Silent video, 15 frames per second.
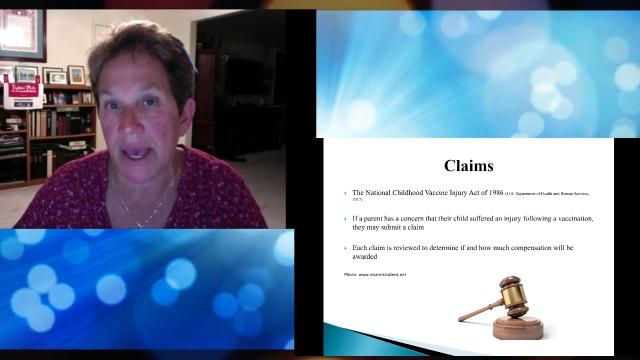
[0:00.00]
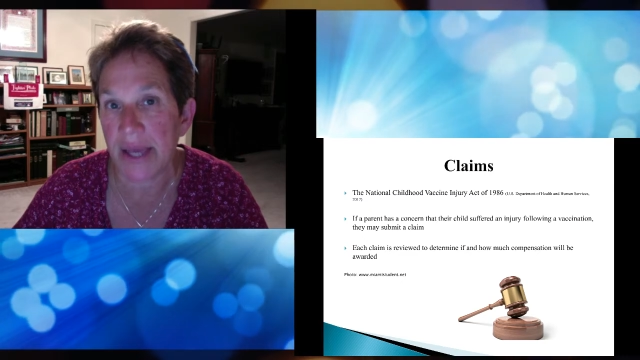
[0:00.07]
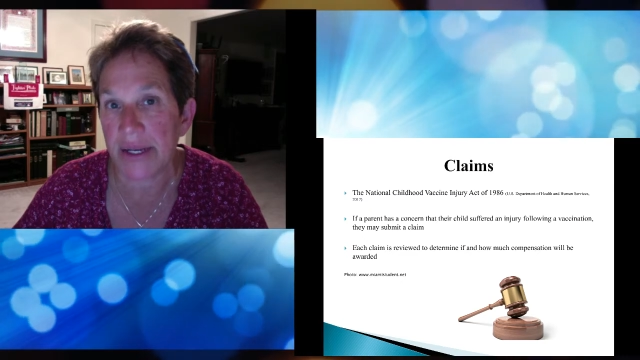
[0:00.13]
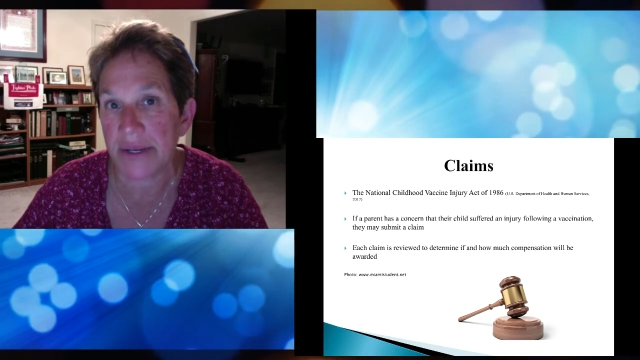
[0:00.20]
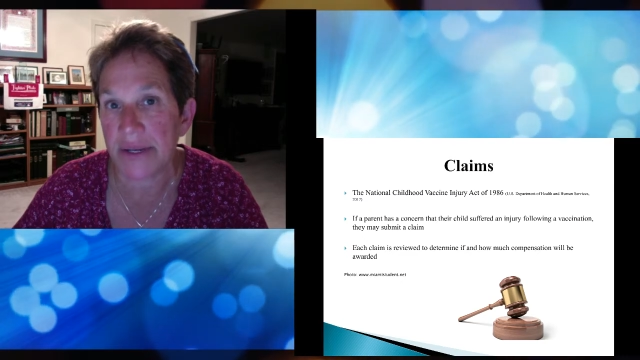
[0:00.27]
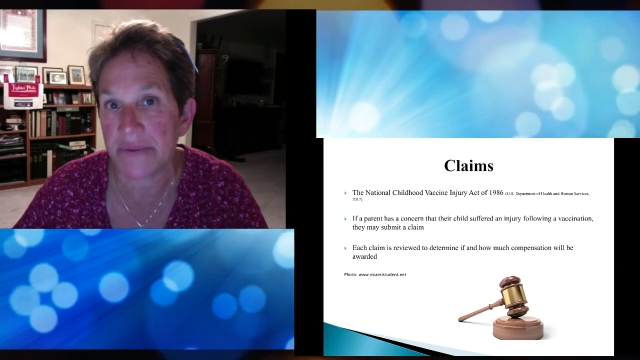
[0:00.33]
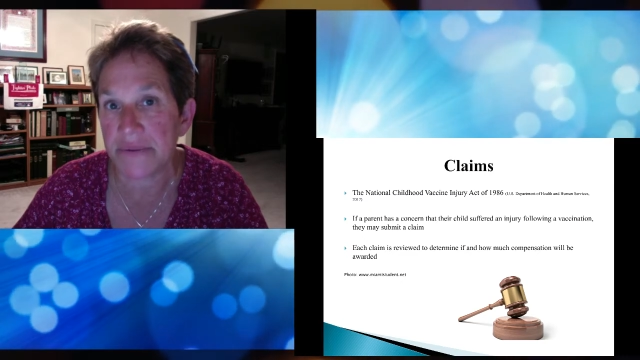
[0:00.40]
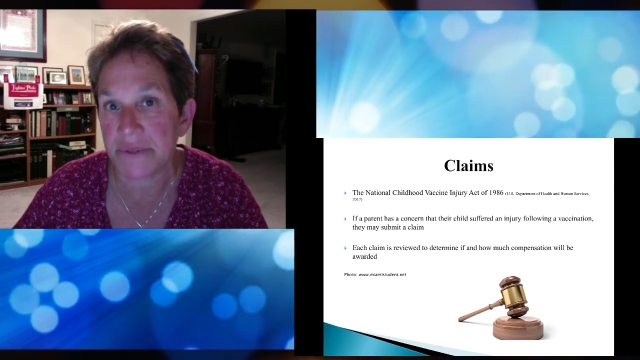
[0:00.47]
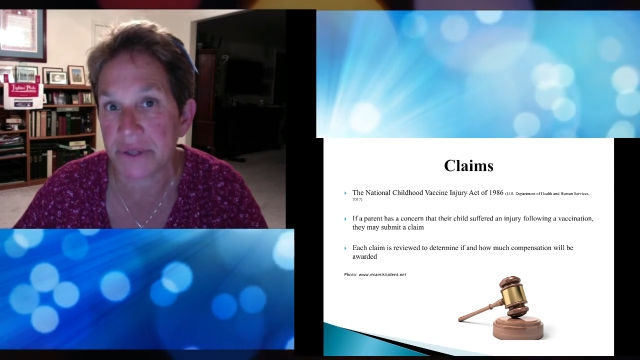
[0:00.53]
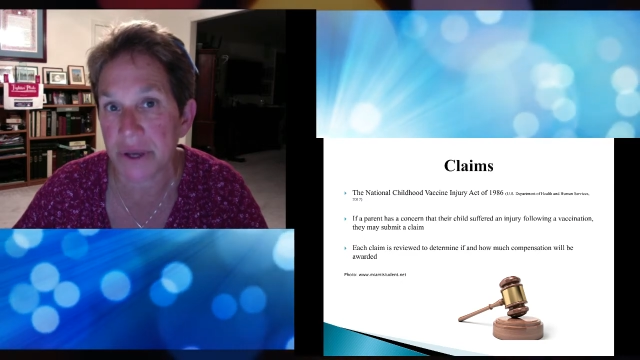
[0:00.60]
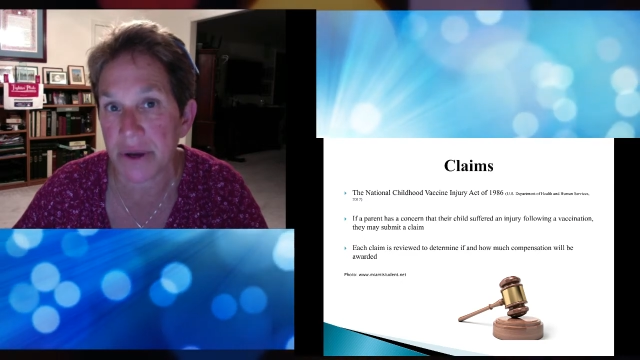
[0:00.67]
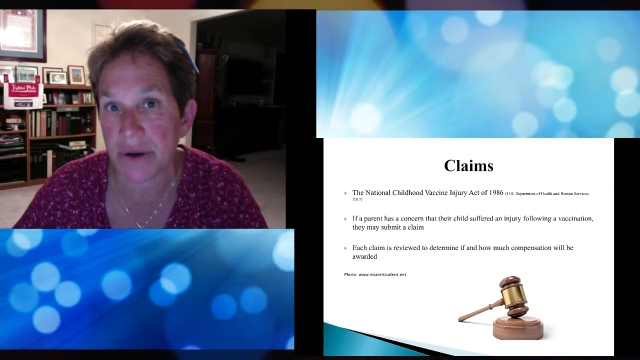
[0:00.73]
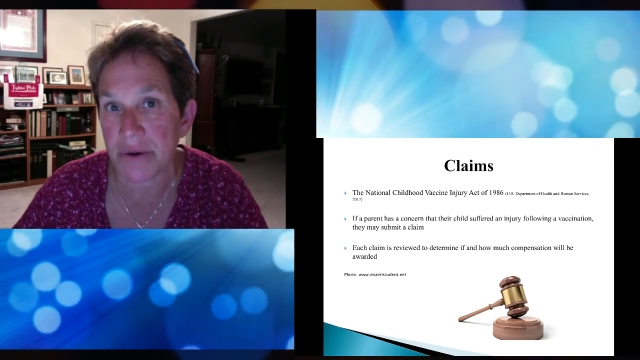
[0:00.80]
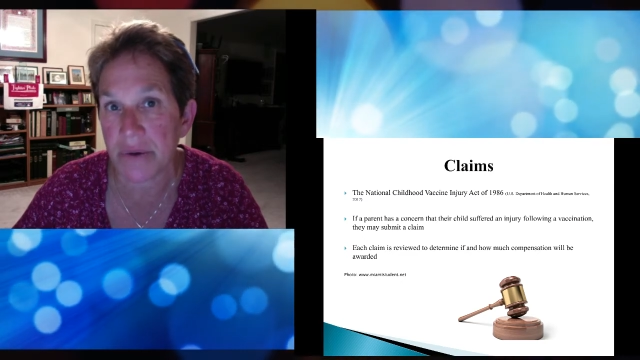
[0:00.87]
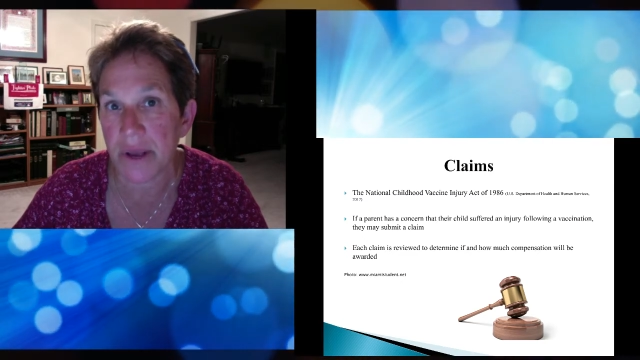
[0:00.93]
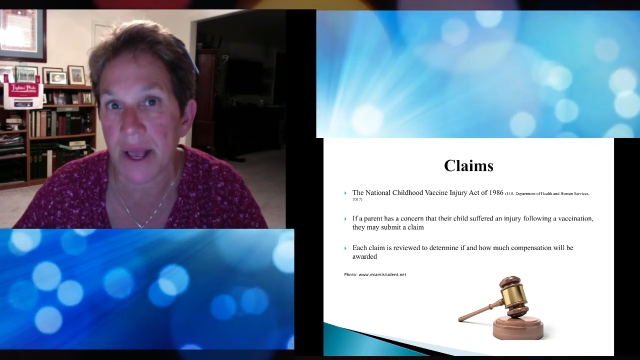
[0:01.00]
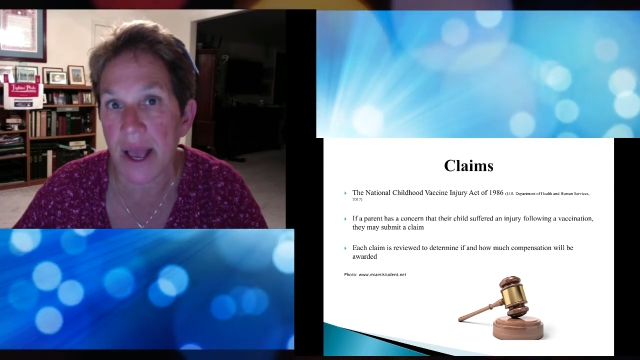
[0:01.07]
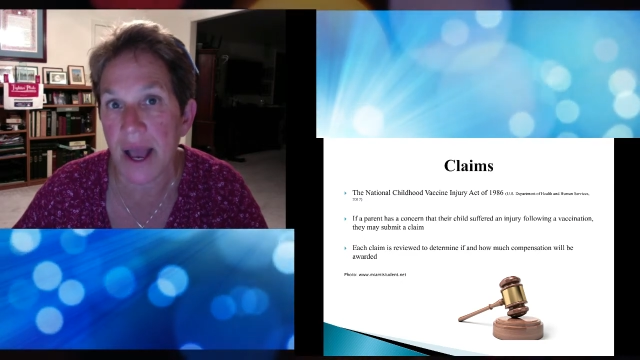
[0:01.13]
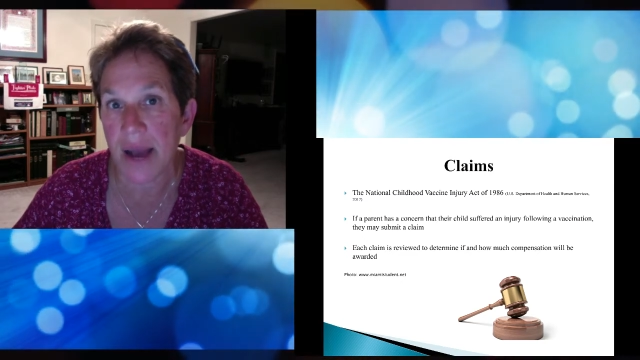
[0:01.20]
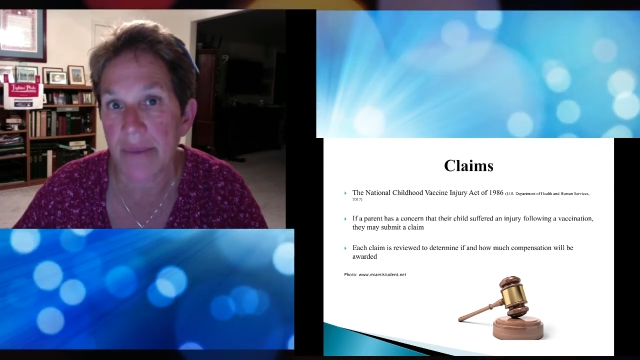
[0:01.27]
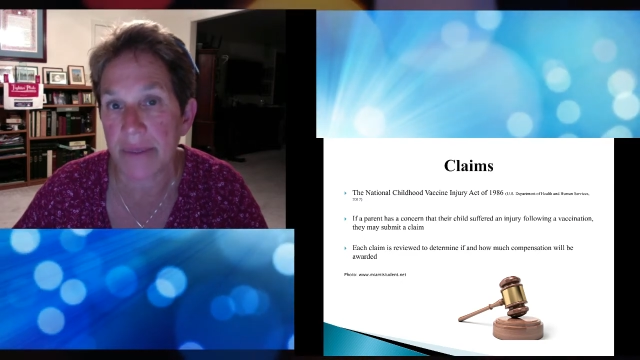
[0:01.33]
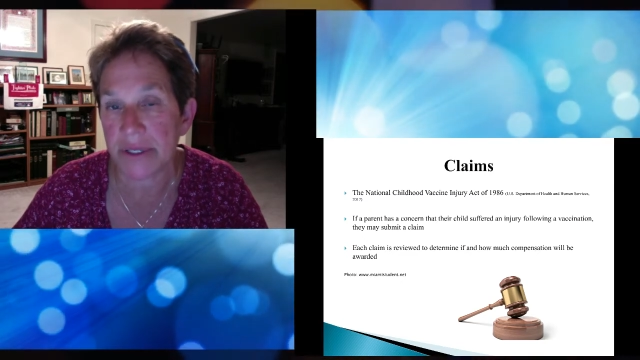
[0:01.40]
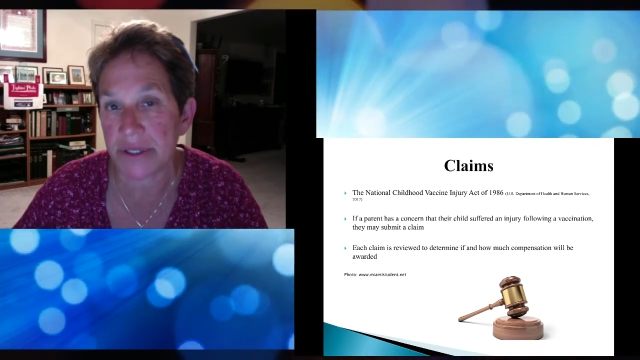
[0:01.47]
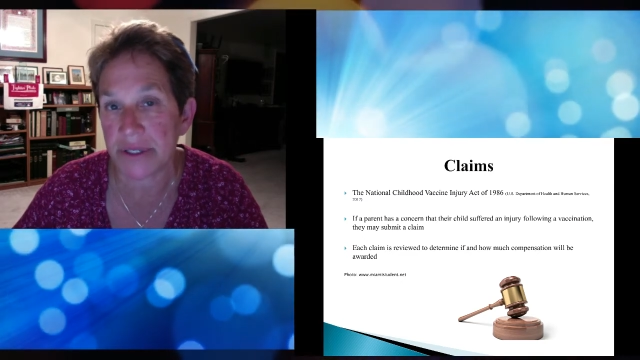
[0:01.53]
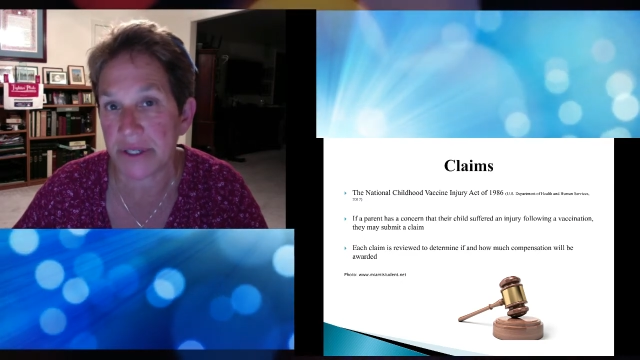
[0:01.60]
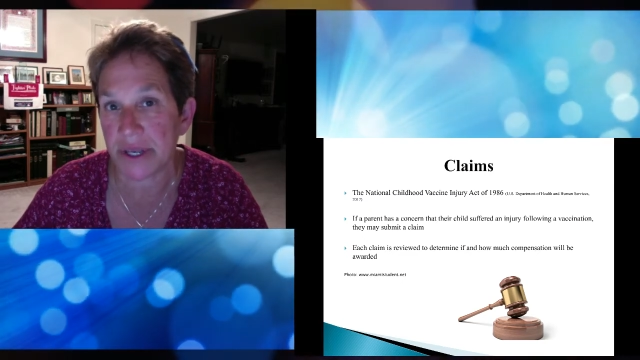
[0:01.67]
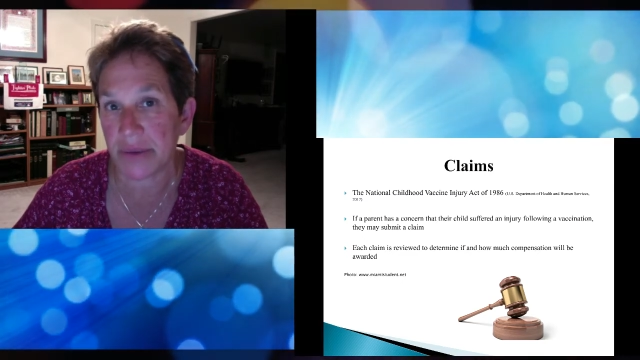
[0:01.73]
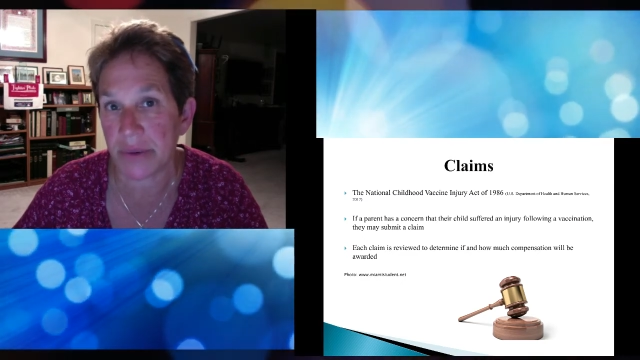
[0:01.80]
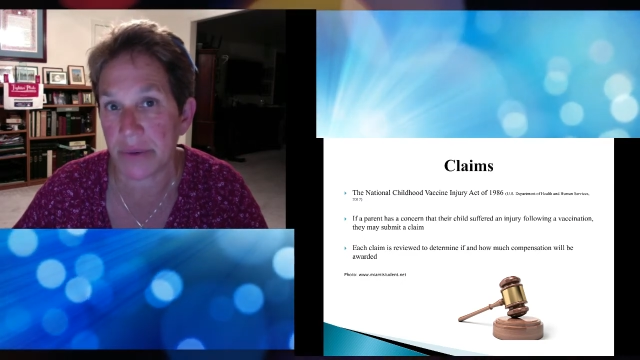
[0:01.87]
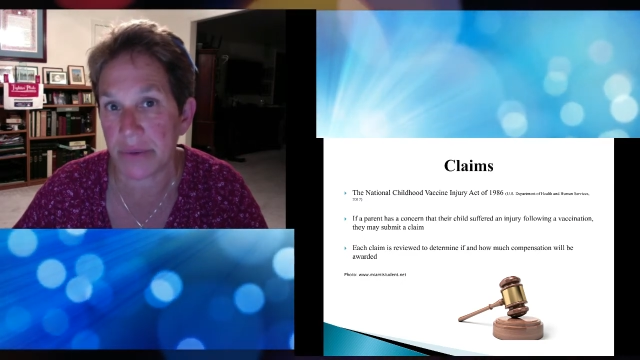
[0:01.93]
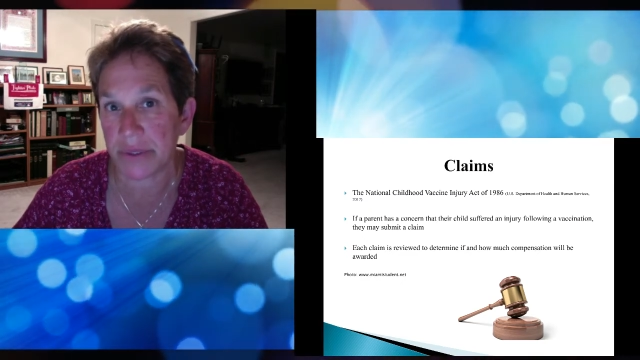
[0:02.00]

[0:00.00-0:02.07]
and if so, how much they will